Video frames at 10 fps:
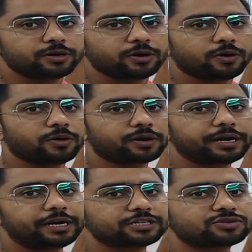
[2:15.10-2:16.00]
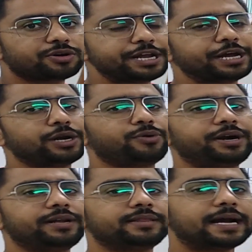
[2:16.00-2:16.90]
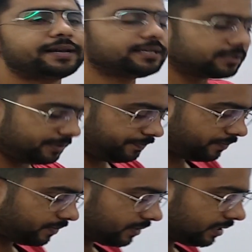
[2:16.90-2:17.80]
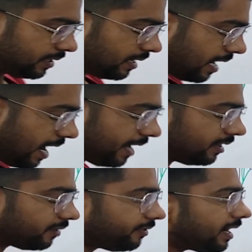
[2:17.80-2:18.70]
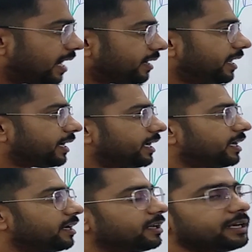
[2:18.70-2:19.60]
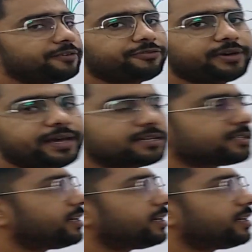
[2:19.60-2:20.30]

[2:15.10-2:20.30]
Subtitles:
or it is not included. That is, either we are taking a phase